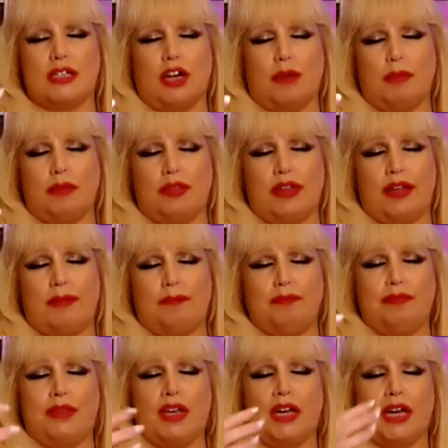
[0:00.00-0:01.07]
type of thing.
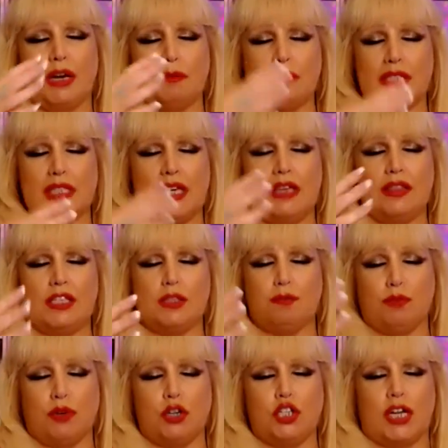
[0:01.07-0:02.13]
And I'm seeing this
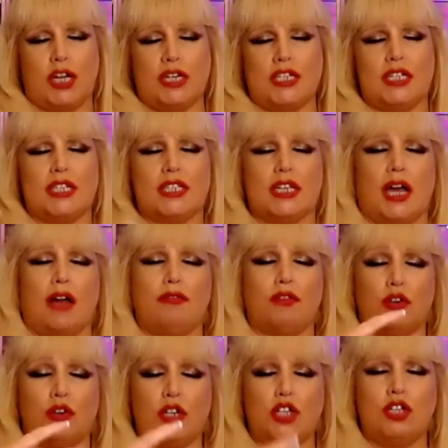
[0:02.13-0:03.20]
project. It's like I've
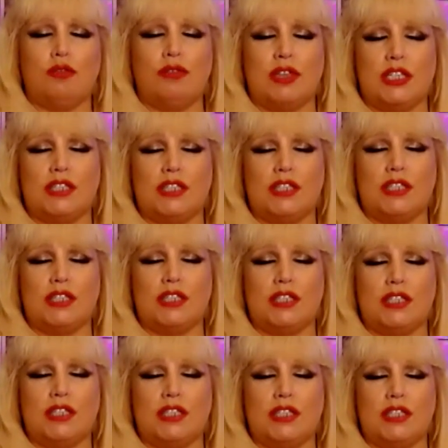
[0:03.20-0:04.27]
got to do this
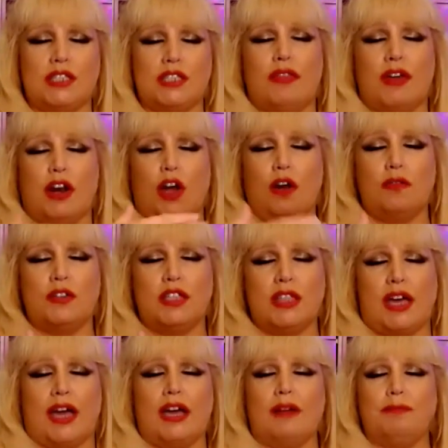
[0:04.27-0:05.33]
first. Then after
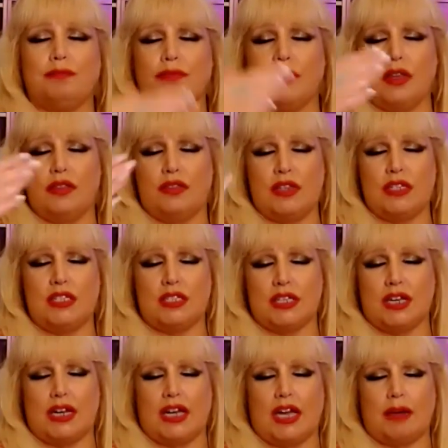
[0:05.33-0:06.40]
that, this is
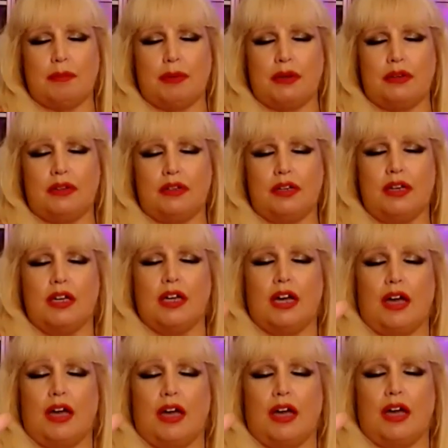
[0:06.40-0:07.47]
going to happen.
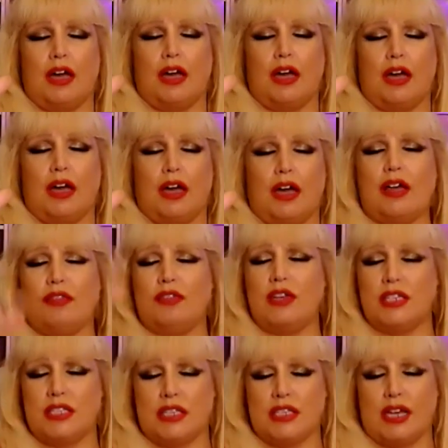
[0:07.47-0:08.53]
And then after that,
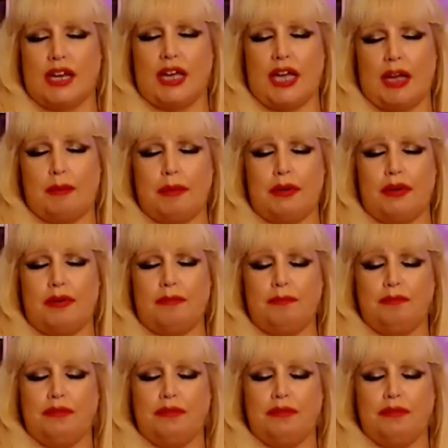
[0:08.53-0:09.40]
this is going to happen.